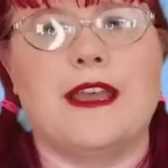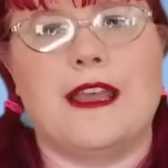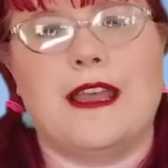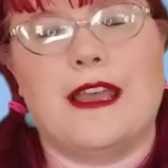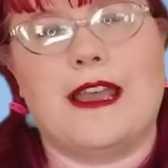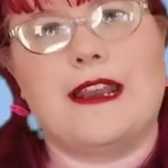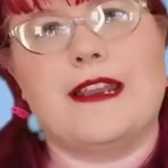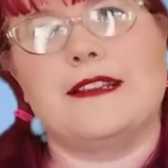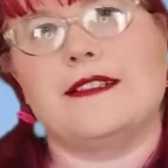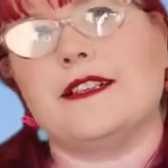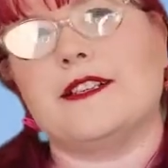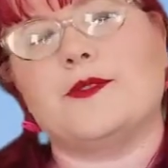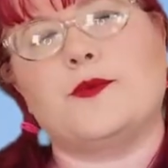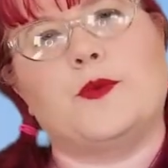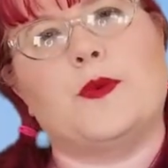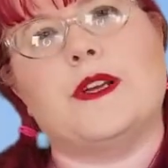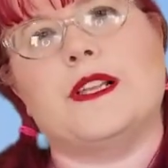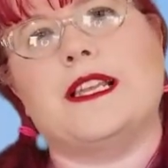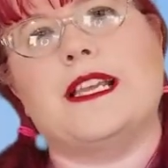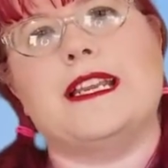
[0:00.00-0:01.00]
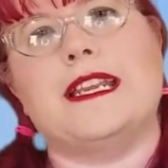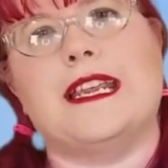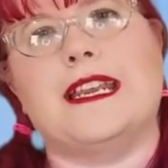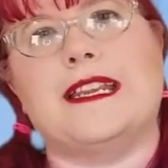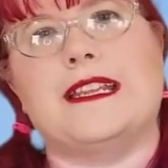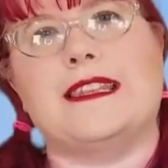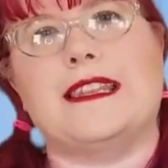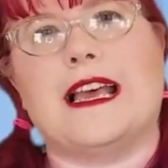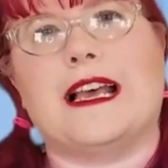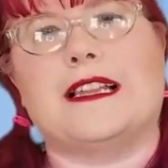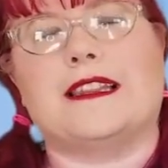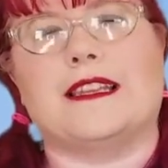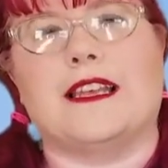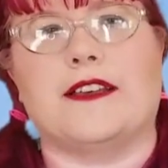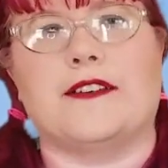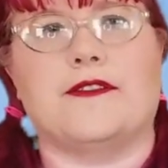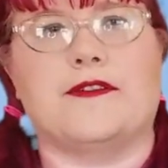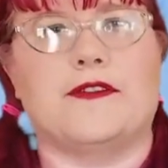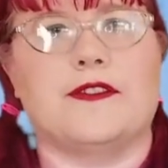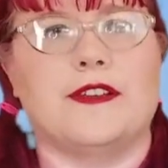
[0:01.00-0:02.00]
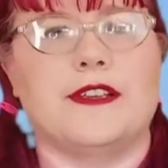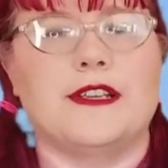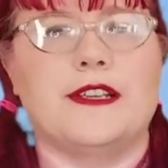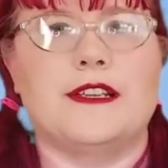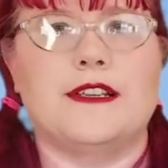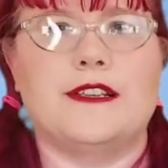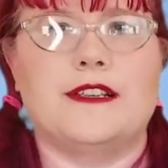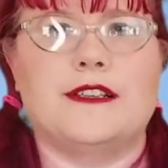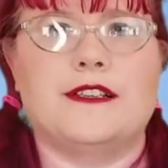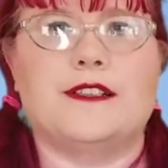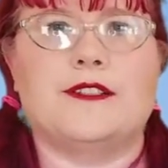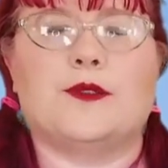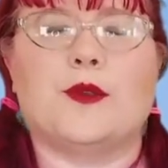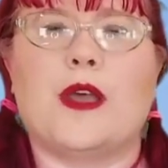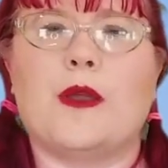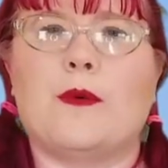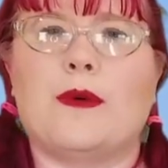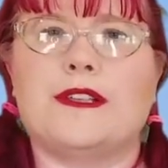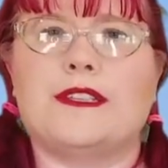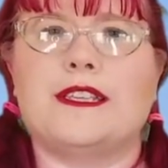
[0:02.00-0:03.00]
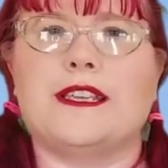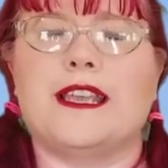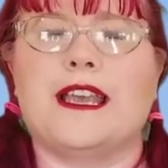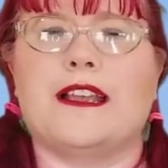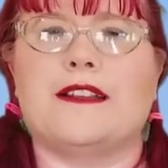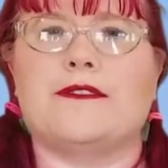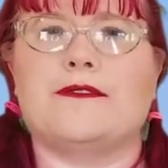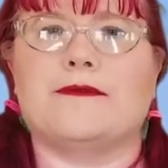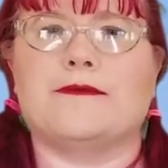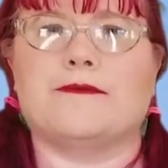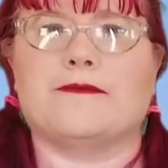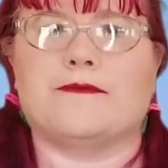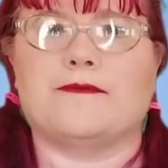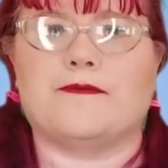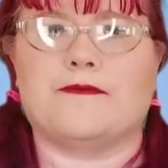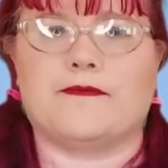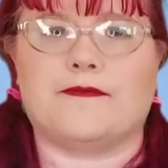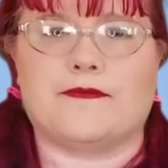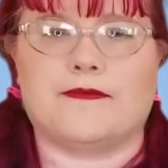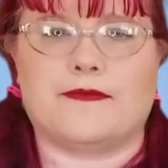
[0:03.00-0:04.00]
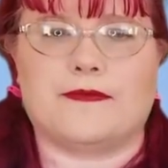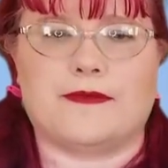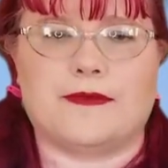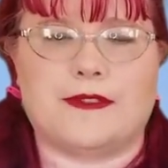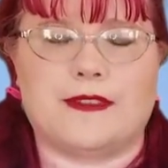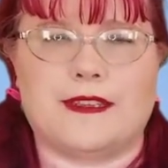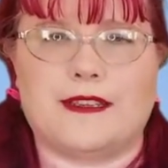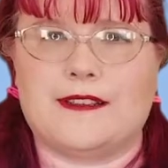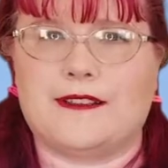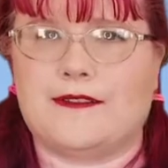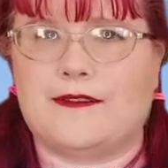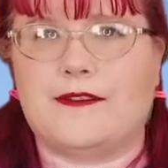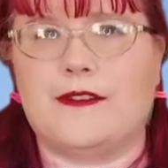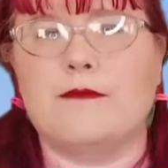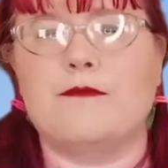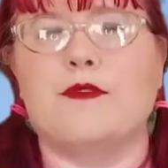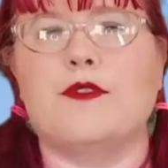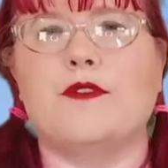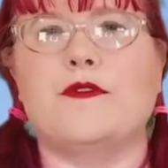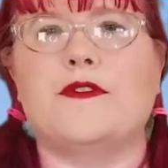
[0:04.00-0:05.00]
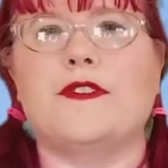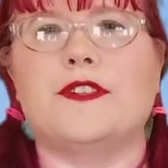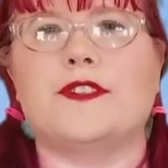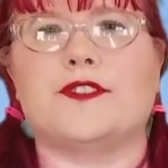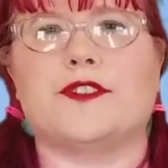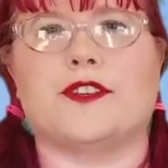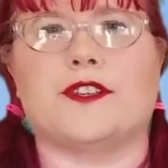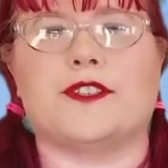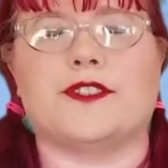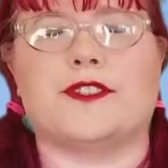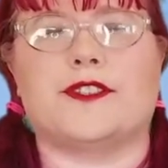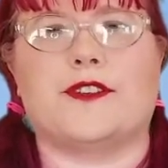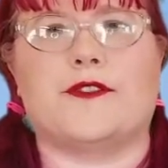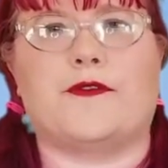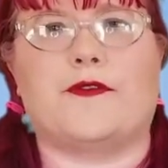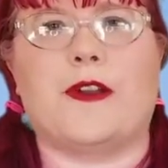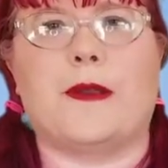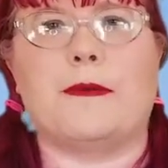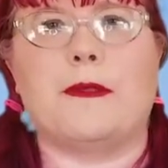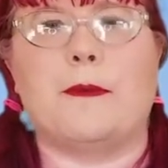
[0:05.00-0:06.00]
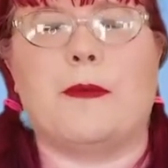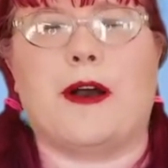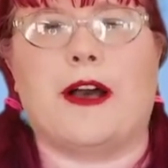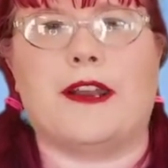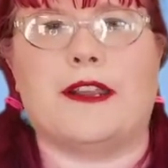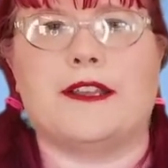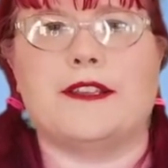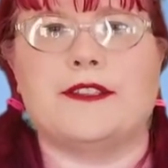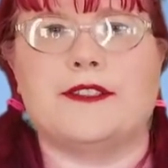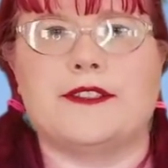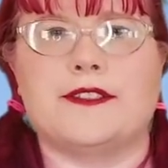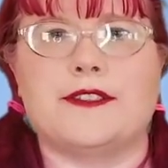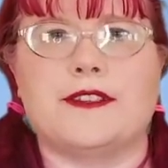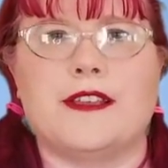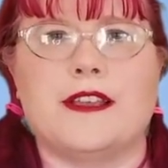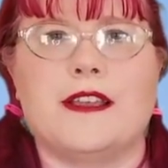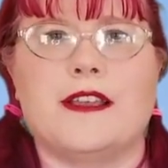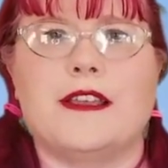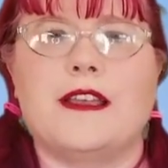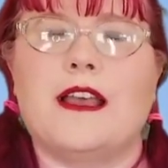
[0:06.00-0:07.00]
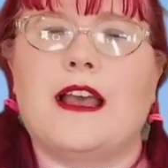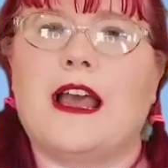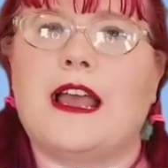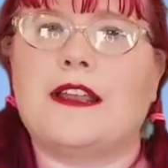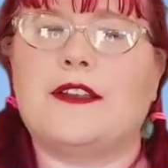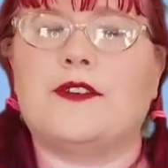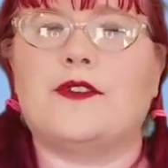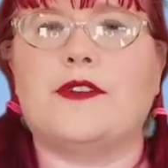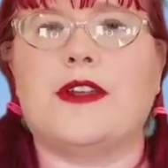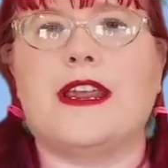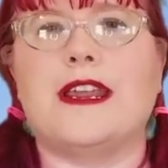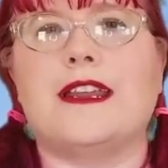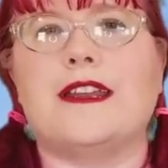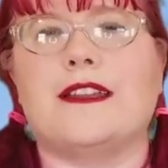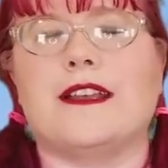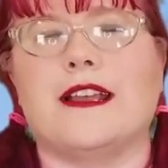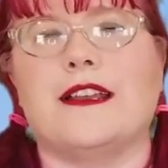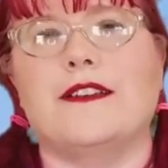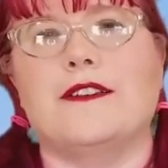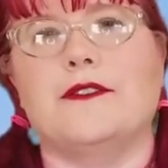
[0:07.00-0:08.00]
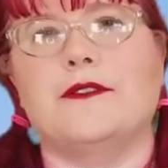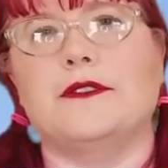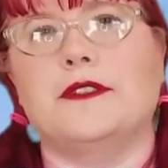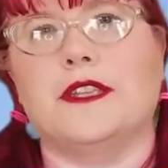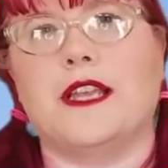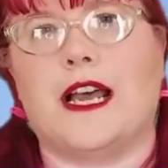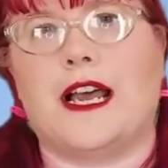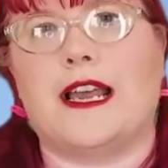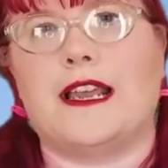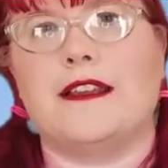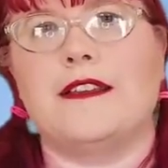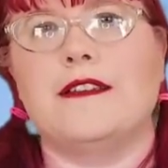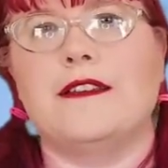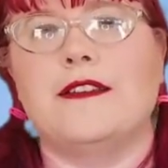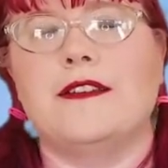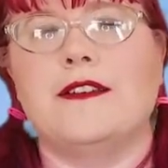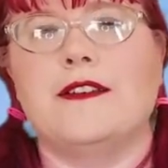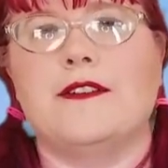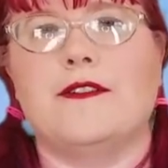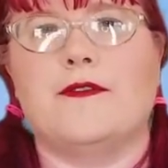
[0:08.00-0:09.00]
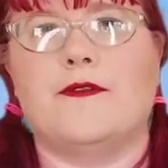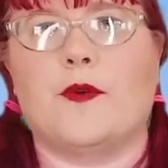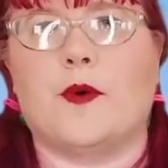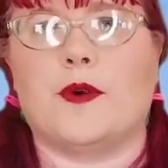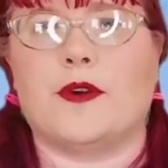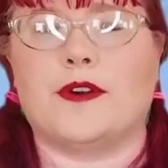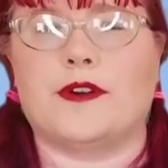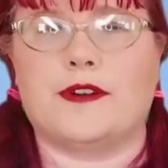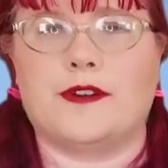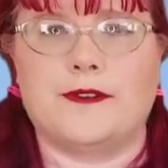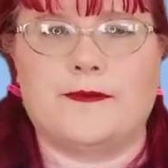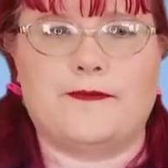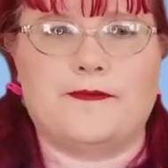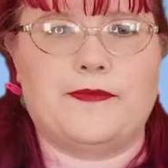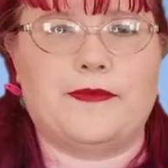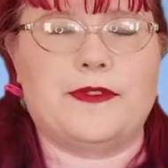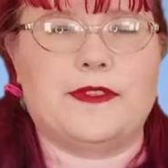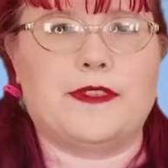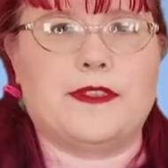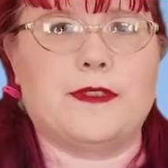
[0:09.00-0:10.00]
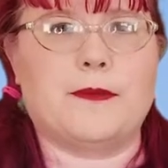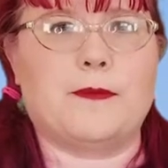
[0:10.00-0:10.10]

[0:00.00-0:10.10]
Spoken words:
and it just really needed that love. So I once again removed the skirts from the bodice. I created a new line for the